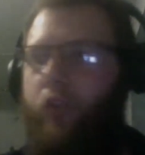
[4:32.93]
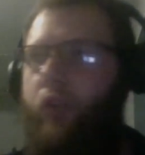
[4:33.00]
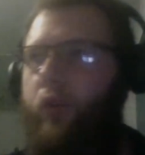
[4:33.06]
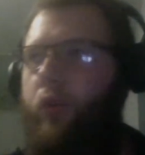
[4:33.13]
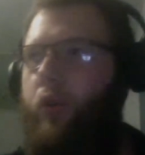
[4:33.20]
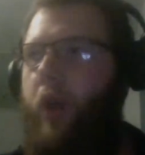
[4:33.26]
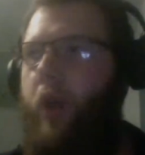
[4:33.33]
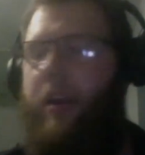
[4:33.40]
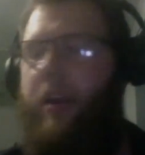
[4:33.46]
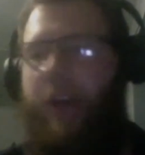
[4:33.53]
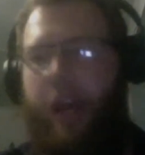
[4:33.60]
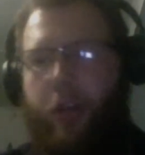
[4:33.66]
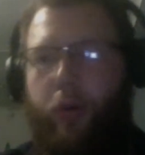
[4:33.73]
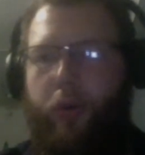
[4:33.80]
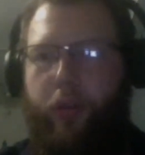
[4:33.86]
to
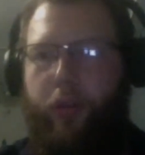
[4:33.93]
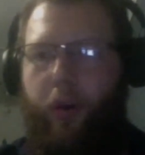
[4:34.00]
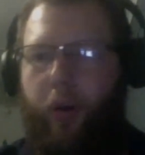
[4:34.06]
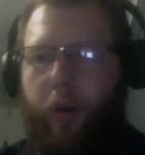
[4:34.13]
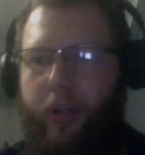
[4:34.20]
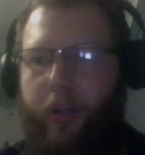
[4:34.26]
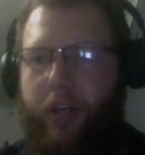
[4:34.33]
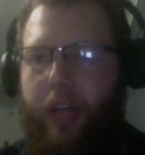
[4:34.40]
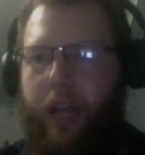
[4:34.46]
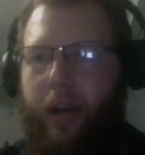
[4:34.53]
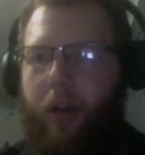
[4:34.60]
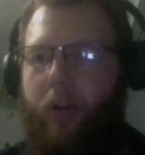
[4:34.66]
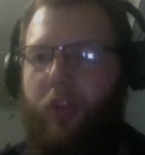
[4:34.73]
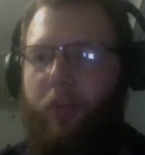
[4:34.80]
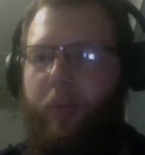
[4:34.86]
natural theology,
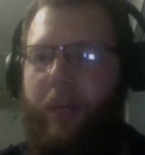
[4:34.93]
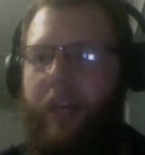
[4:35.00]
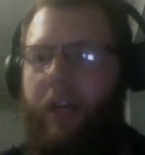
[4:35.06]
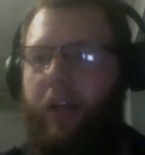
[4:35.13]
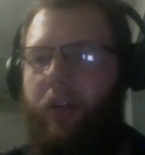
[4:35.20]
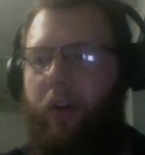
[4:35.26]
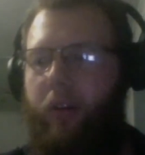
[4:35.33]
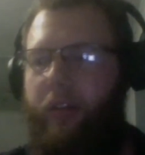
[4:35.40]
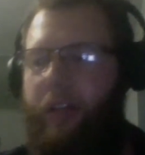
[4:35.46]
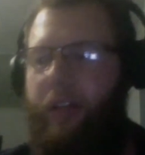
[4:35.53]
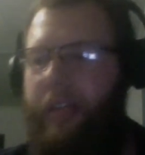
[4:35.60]
and our speaker, Dr.